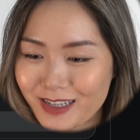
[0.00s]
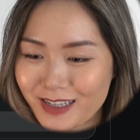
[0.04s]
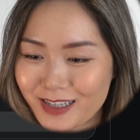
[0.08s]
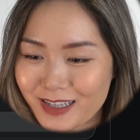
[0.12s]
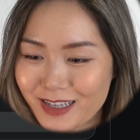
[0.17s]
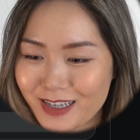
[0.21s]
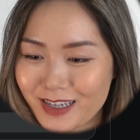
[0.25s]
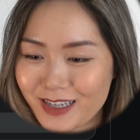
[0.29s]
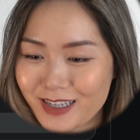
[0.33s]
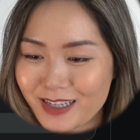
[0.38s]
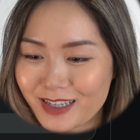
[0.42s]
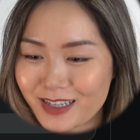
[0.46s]

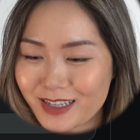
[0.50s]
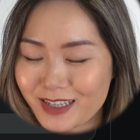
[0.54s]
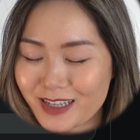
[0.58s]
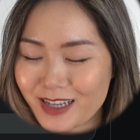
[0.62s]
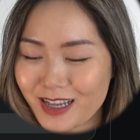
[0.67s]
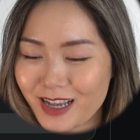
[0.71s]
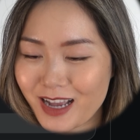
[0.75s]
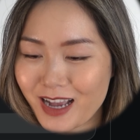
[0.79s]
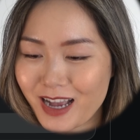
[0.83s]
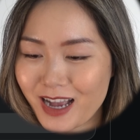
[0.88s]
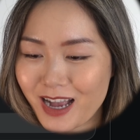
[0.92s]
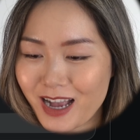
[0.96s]
There's
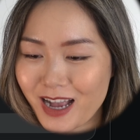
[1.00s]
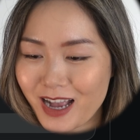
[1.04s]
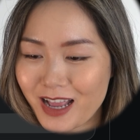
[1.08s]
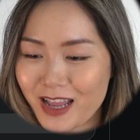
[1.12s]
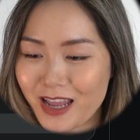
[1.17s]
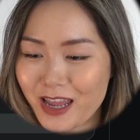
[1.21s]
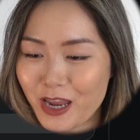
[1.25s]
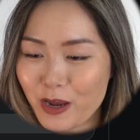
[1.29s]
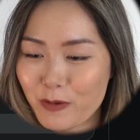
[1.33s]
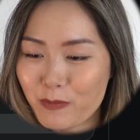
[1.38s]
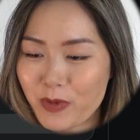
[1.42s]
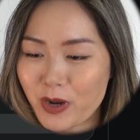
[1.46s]

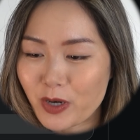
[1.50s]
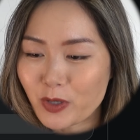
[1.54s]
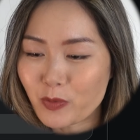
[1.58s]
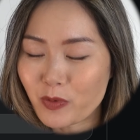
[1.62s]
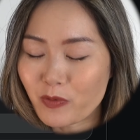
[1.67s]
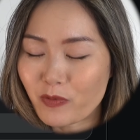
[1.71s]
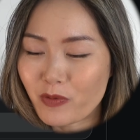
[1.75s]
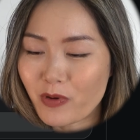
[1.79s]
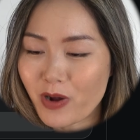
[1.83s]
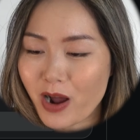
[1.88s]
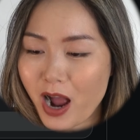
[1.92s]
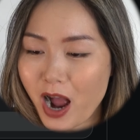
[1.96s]
an image
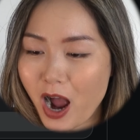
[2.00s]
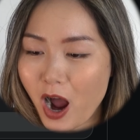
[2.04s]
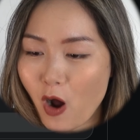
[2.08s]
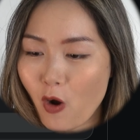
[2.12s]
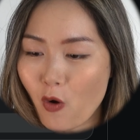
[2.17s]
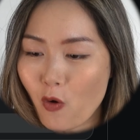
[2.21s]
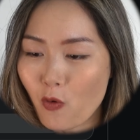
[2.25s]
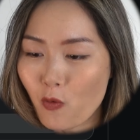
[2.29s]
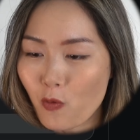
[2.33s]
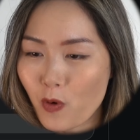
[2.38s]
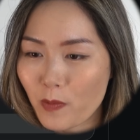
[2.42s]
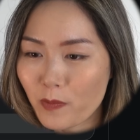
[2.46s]
of an
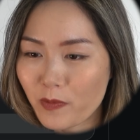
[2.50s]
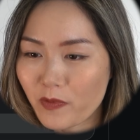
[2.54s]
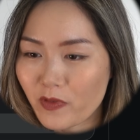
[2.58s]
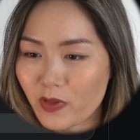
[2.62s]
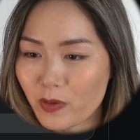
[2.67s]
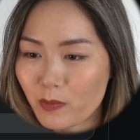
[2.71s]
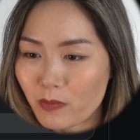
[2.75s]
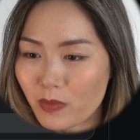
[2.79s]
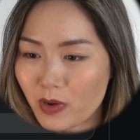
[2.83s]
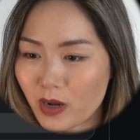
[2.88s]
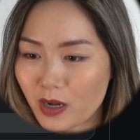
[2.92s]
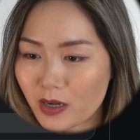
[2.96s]
owl on one of
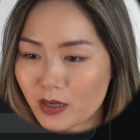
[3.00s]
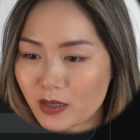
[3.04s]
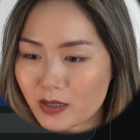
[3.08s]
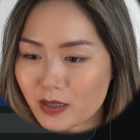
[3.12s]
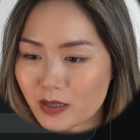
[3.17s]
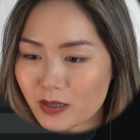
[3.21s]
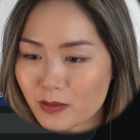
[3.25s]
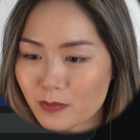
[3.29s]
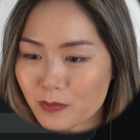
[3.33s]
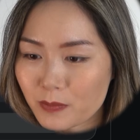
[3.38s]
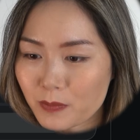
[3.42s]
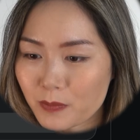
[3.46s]
the
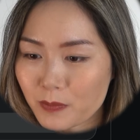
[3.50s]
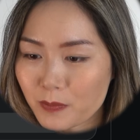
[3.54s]
mugs.